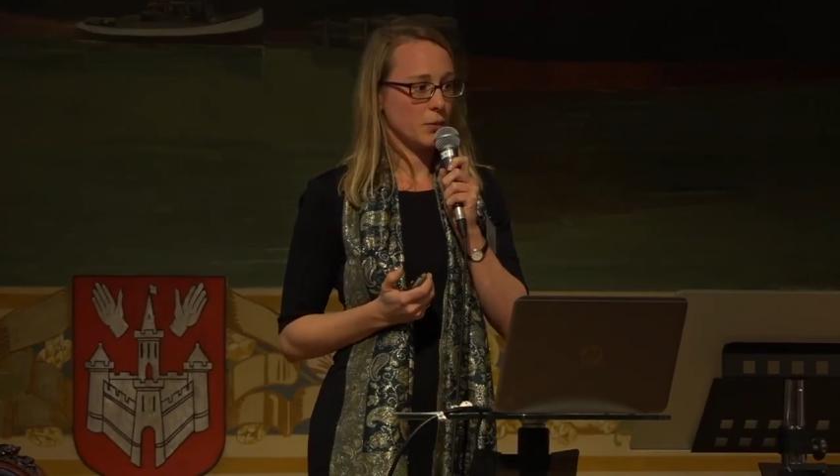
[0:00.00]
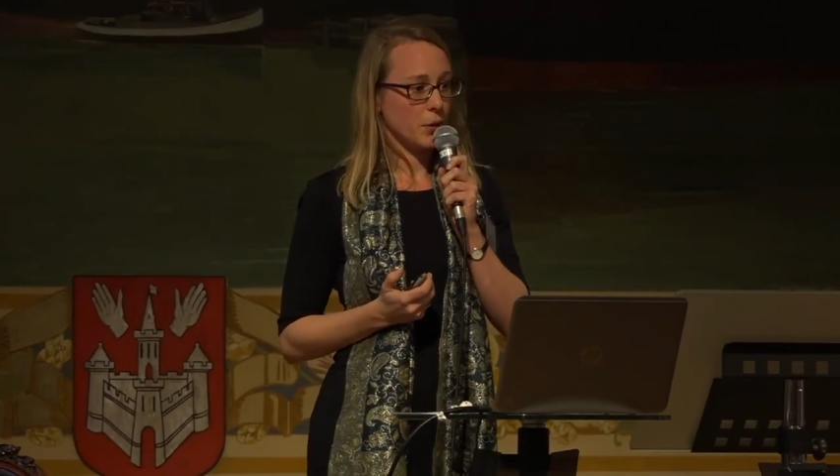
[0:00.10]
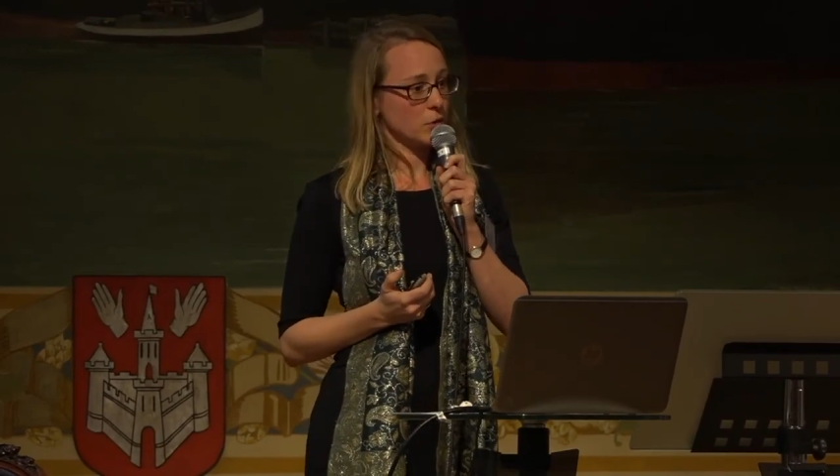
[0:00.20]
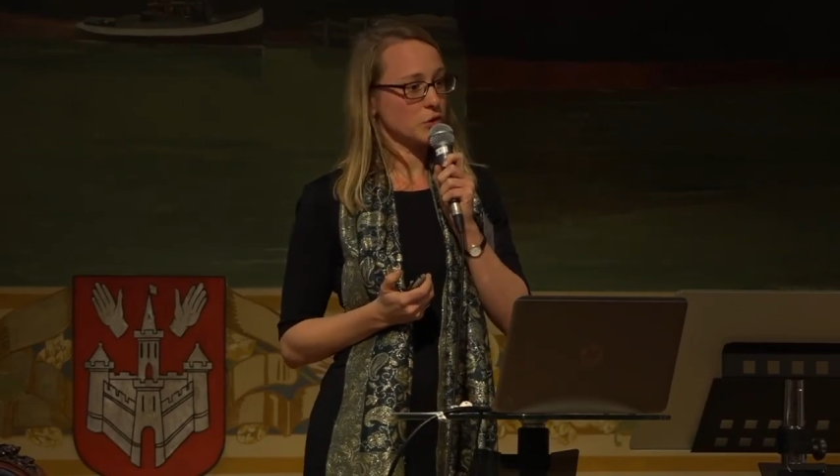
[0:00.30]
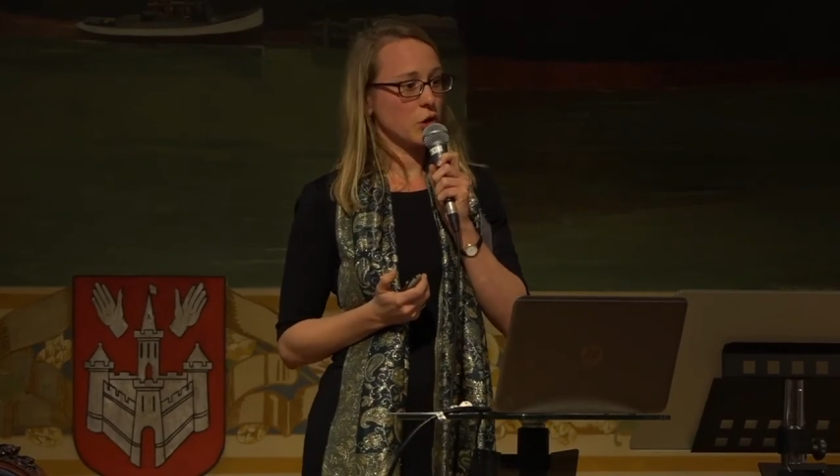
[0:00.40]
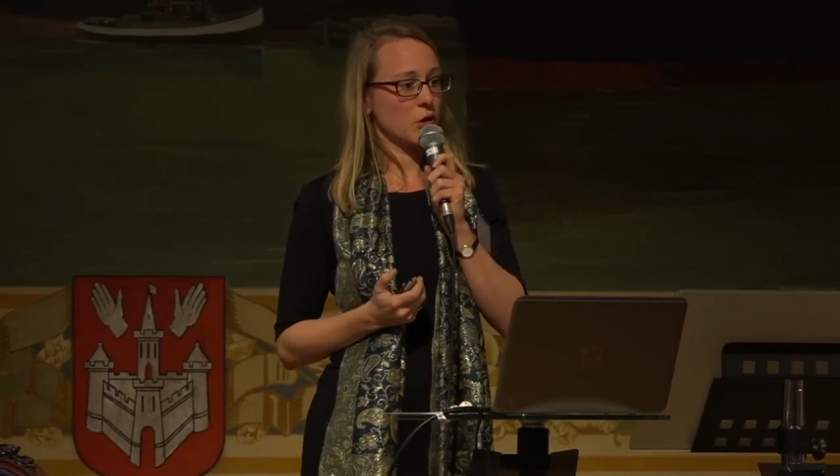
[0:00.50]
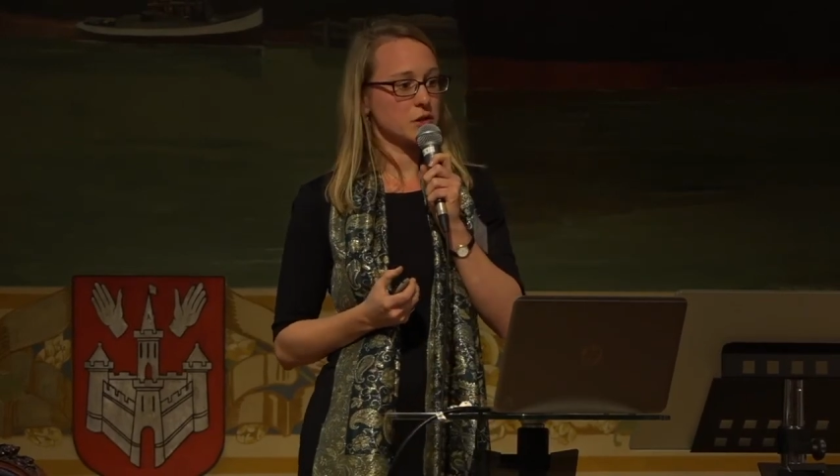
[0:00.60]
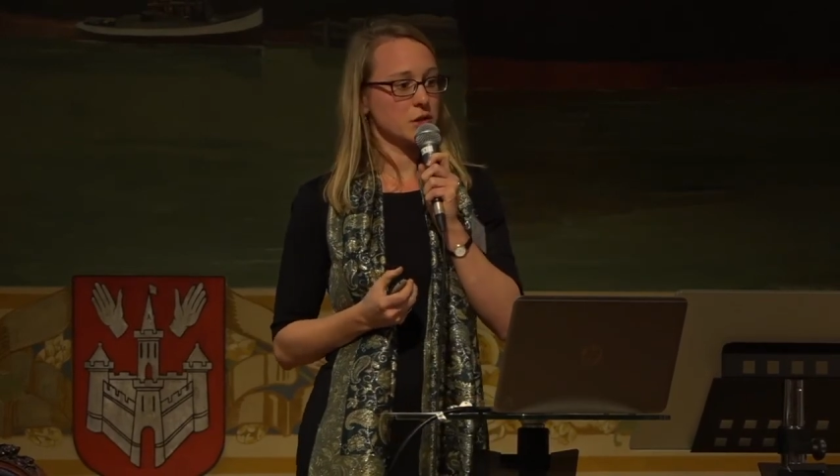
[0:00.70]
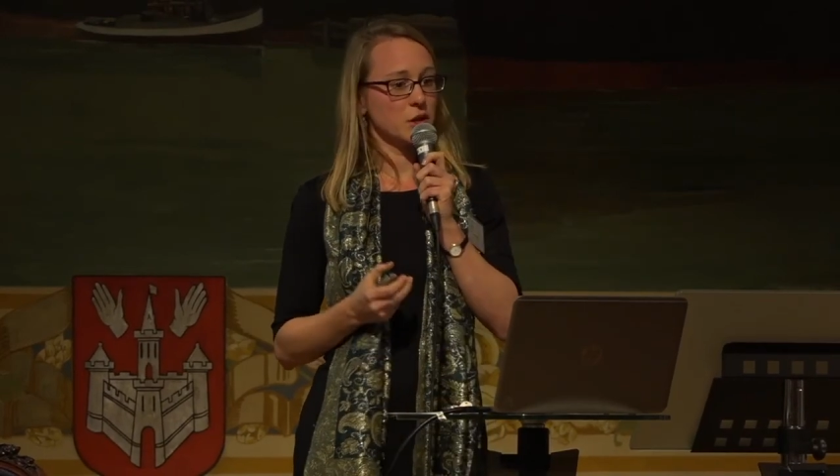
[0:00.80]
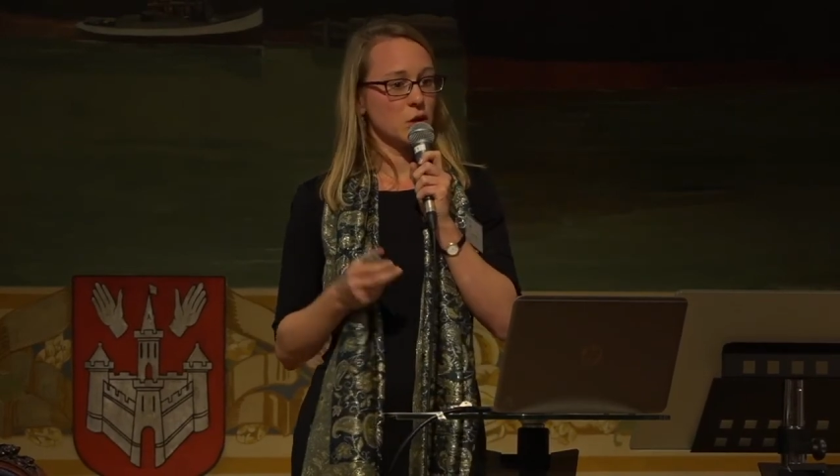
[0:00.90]
and
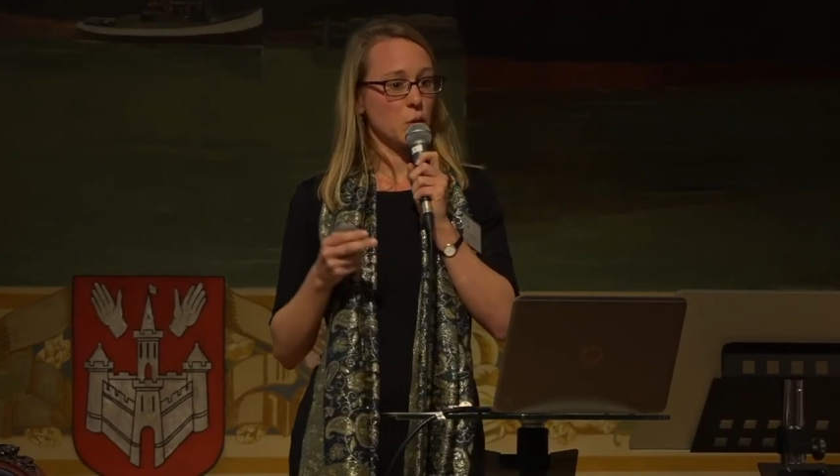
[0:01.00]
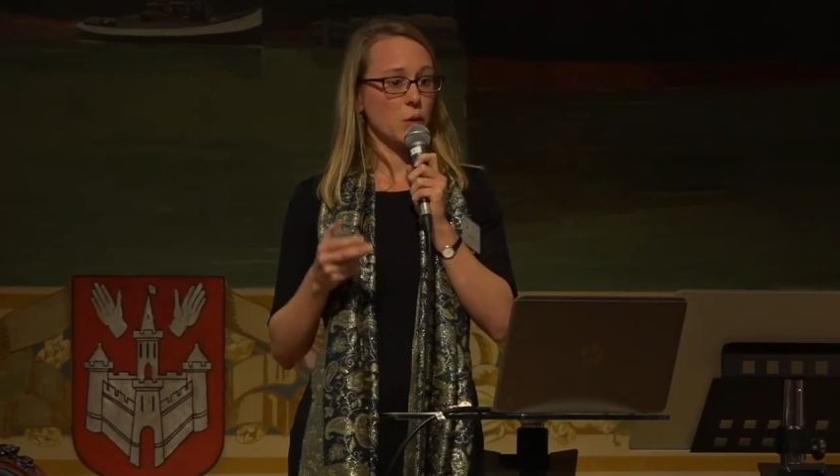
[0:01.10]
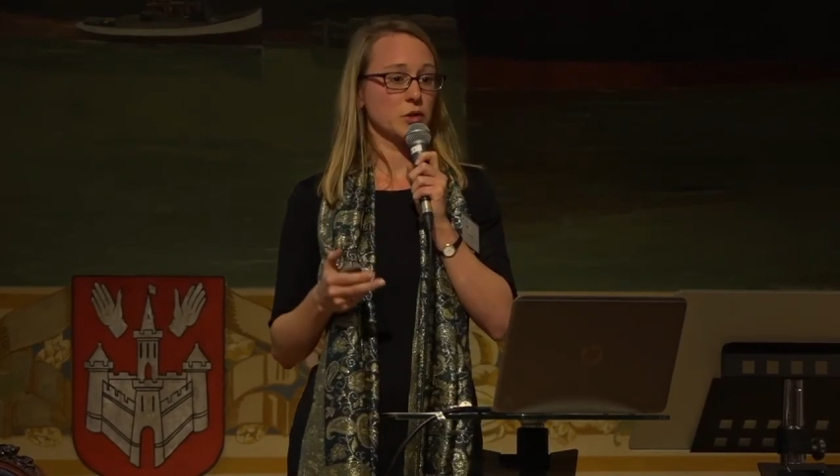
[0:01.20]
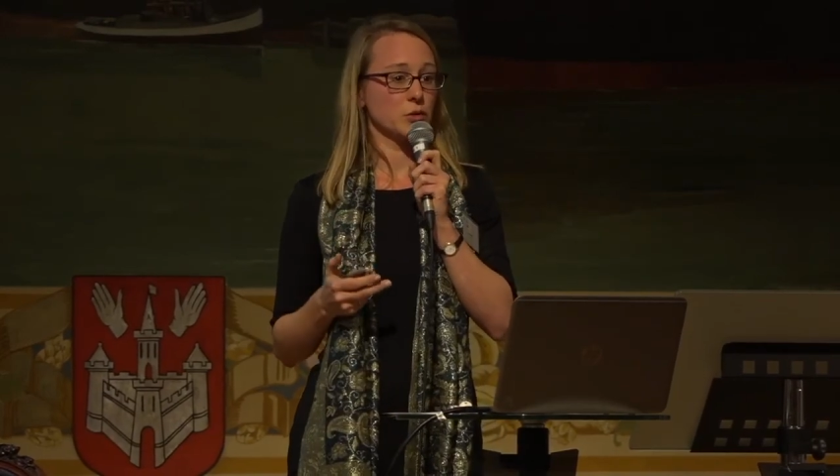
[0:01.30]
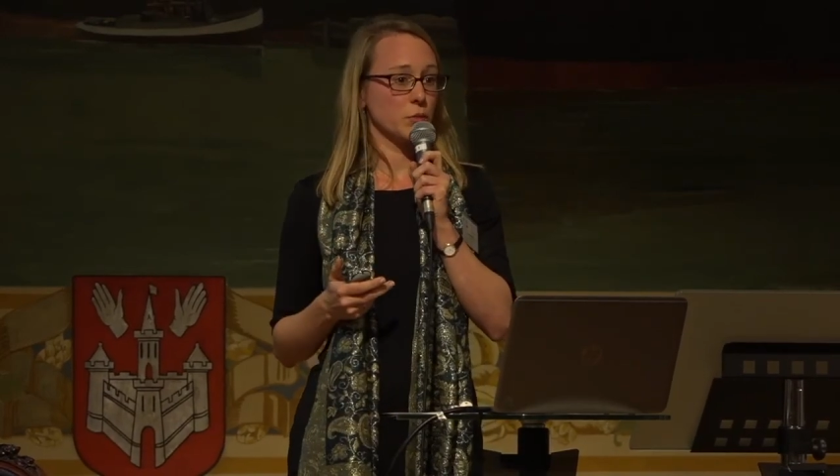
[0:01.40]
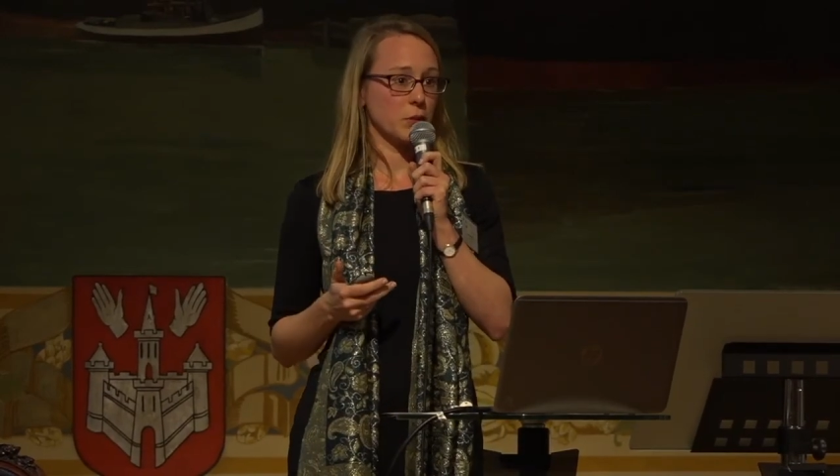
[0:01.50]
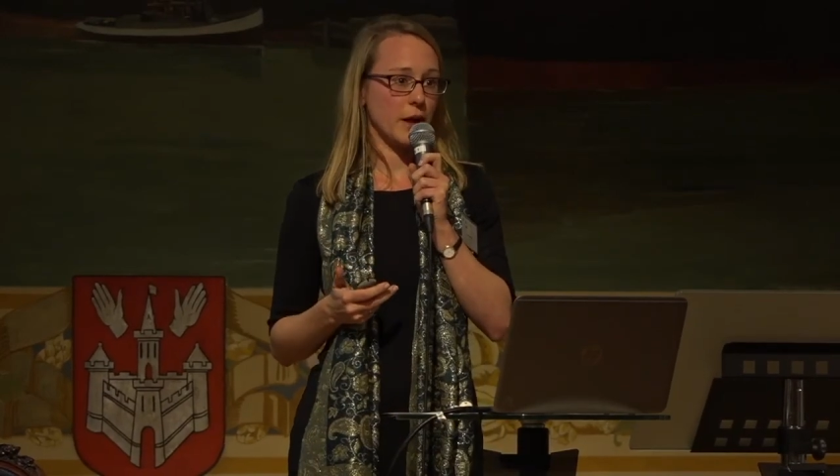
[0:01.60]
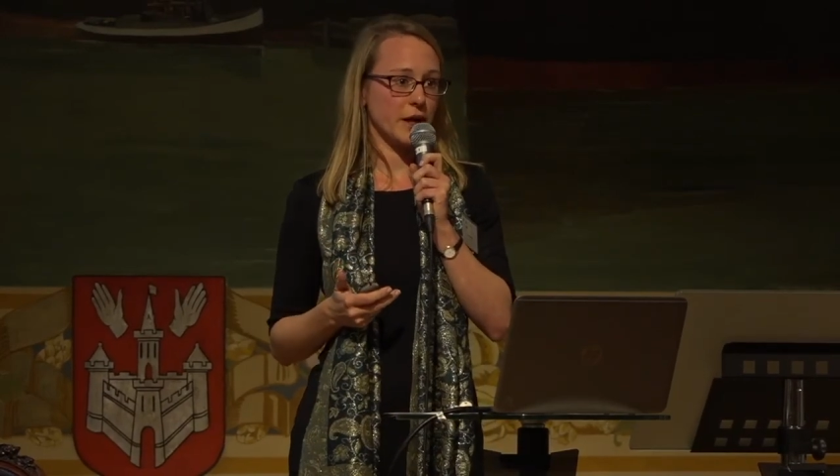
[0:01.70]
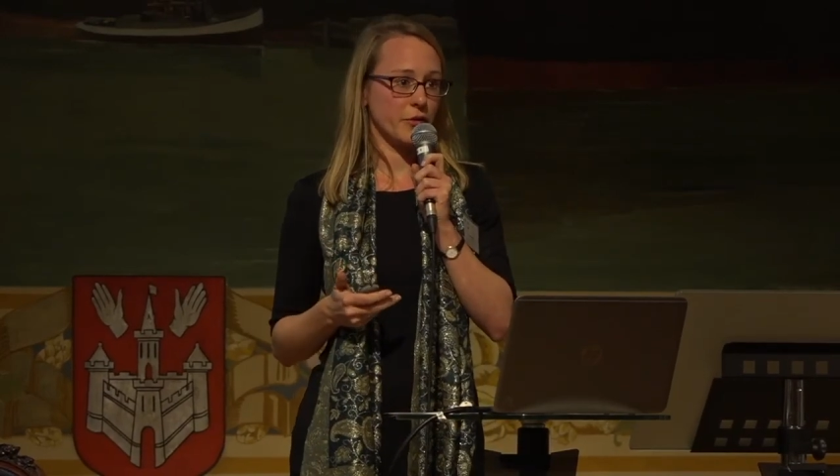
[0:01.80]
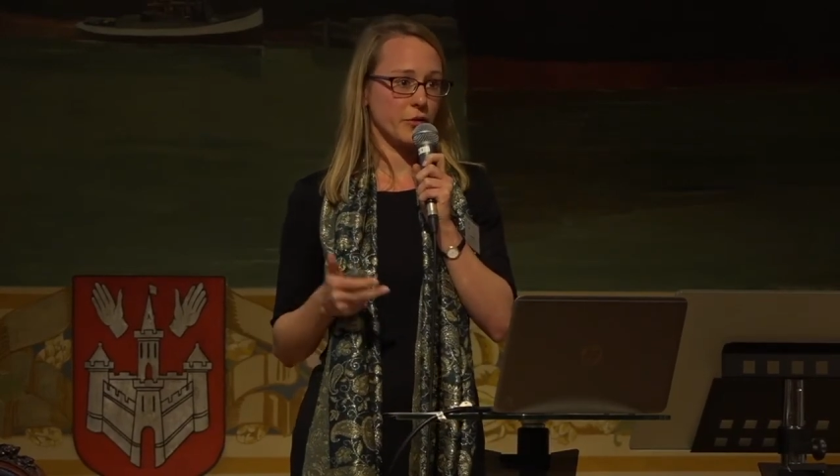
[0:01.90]
postdocs who want to
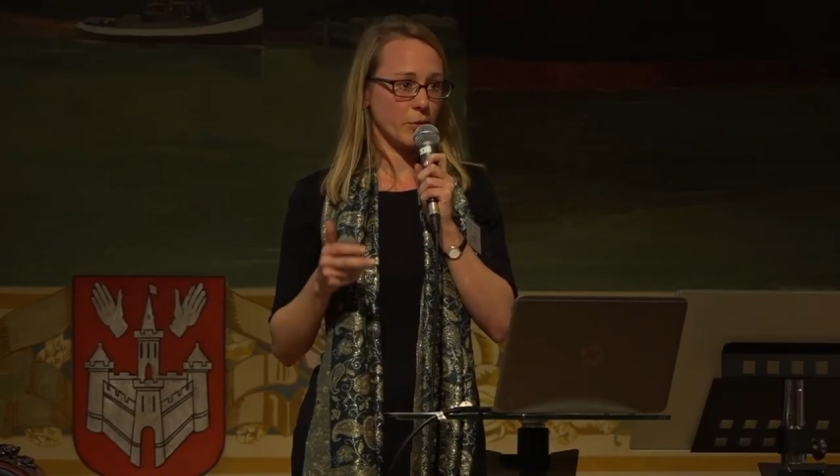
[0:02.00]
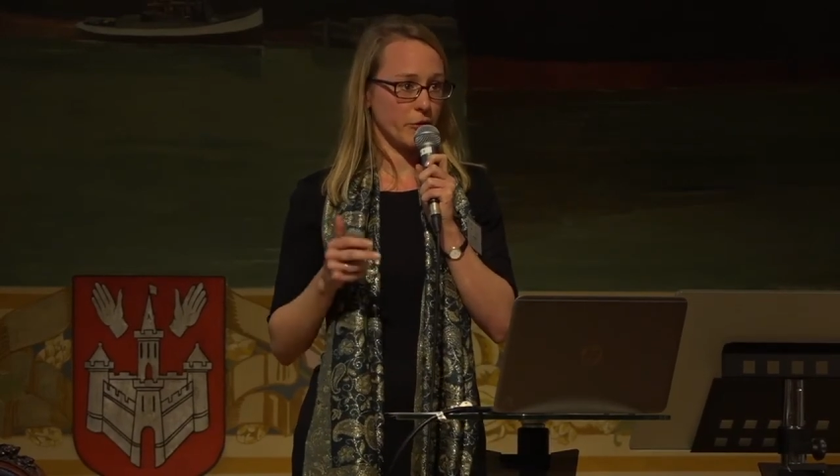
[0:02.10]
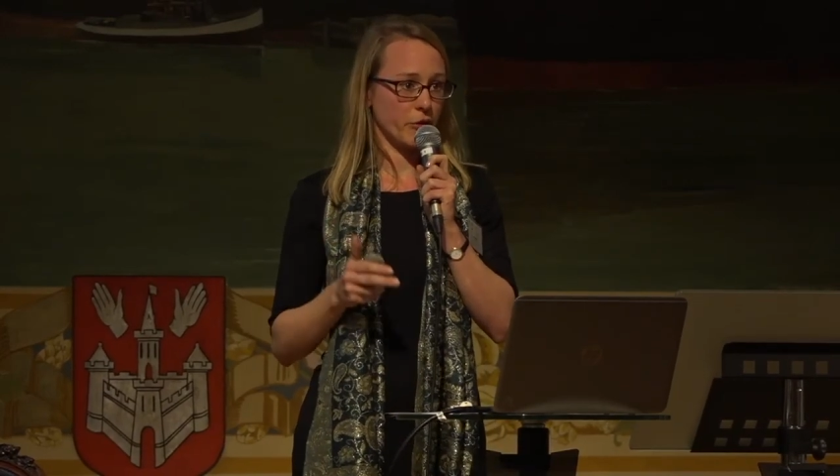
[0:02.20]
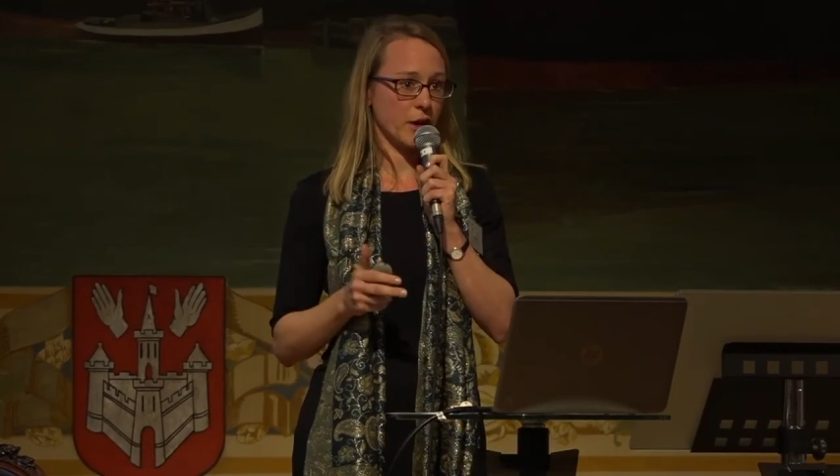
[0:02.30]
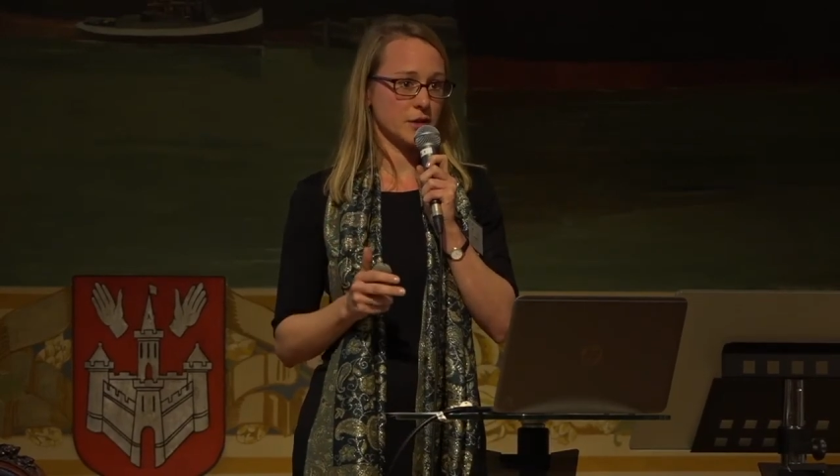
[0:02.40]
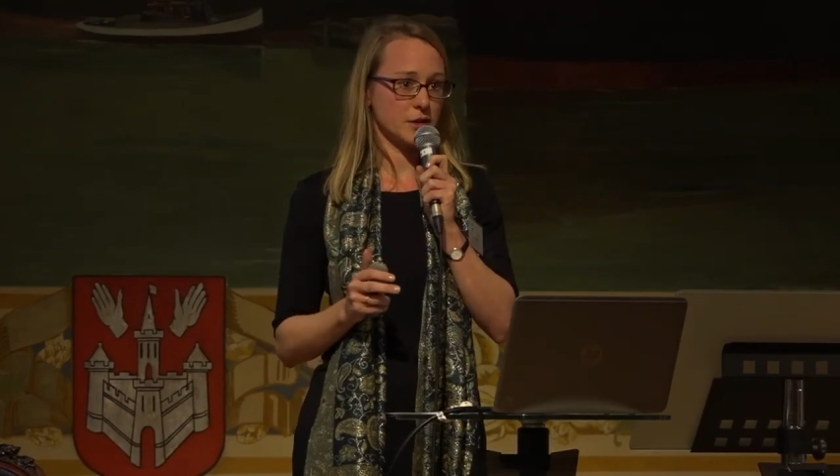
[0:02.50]
apply from